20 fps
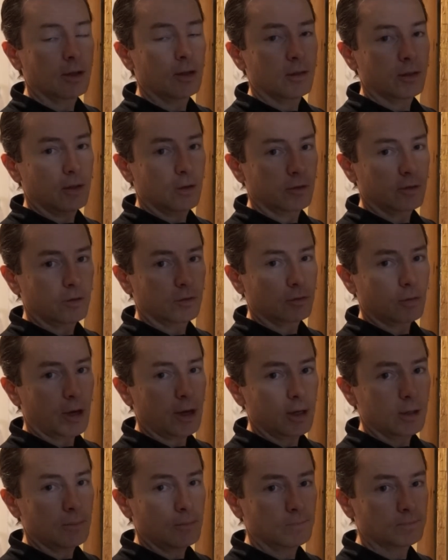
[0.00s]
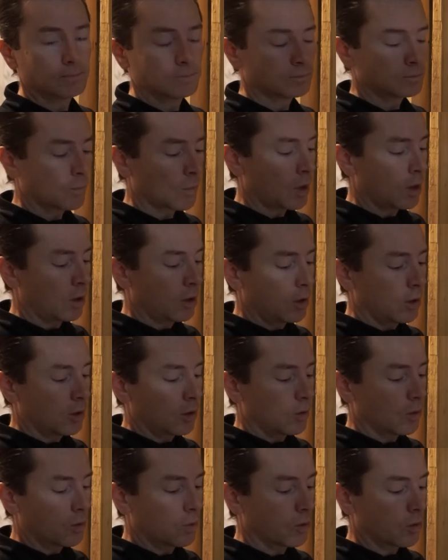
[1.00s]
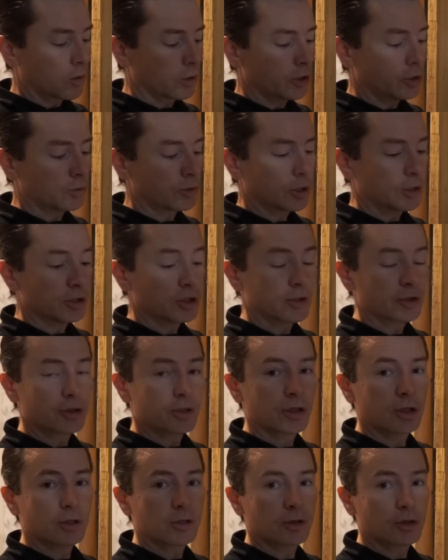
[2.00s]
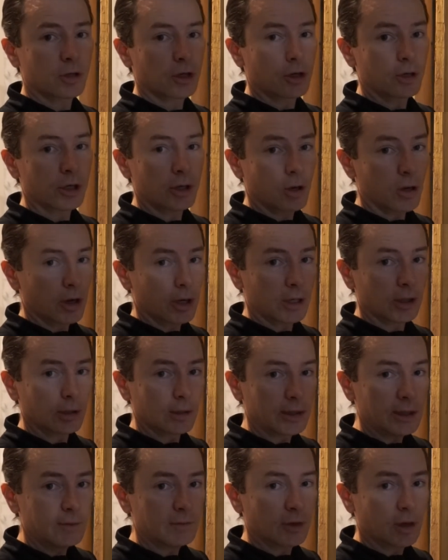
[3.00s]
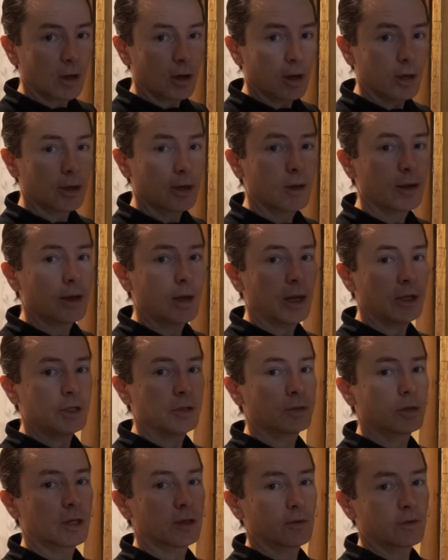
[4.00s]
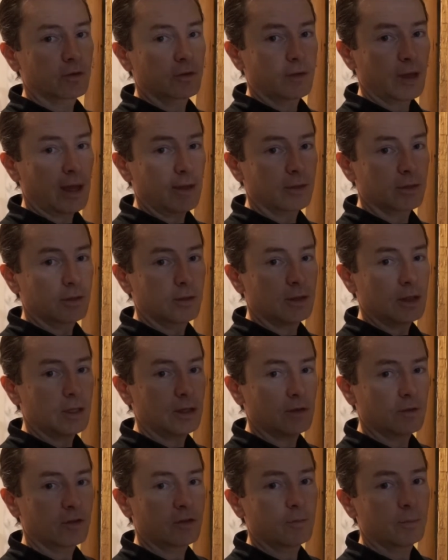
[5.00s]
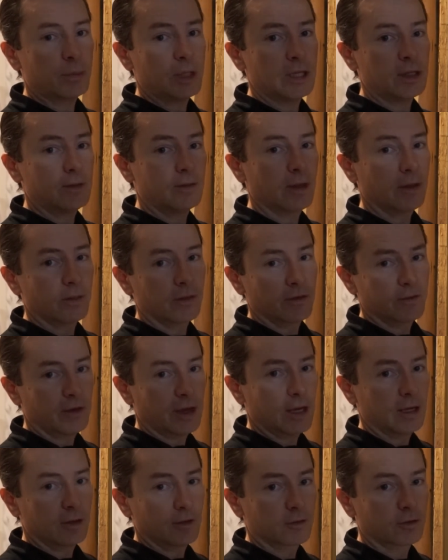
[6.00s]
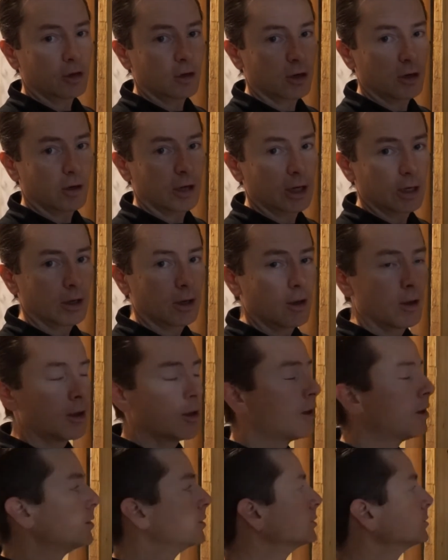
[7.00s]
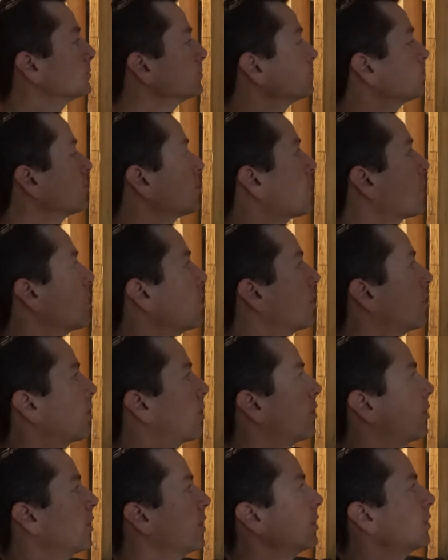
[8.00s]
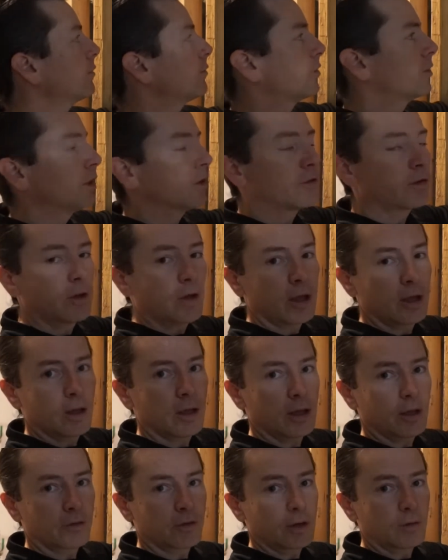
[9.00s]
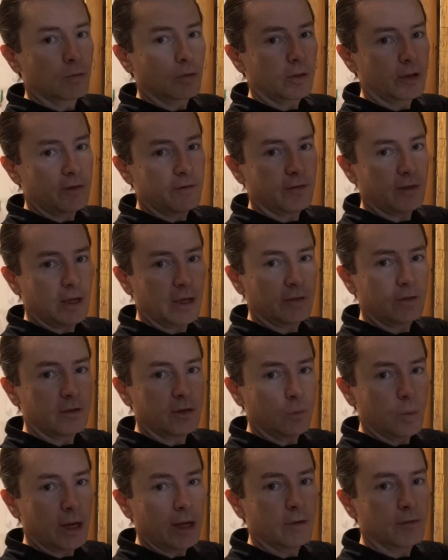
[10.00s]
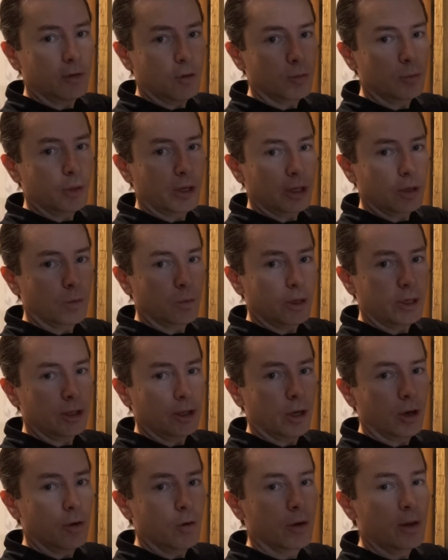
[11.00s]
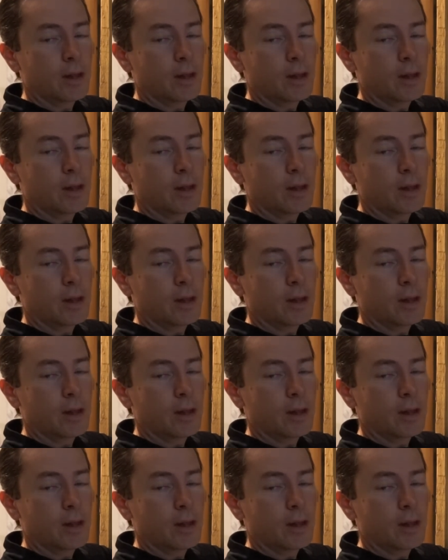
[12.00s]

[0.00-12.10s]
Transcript: this is running, or you can just turn it on and leave it on, and you can set the speed that the fan is turning. Think of this as a really fancy way of opening a window.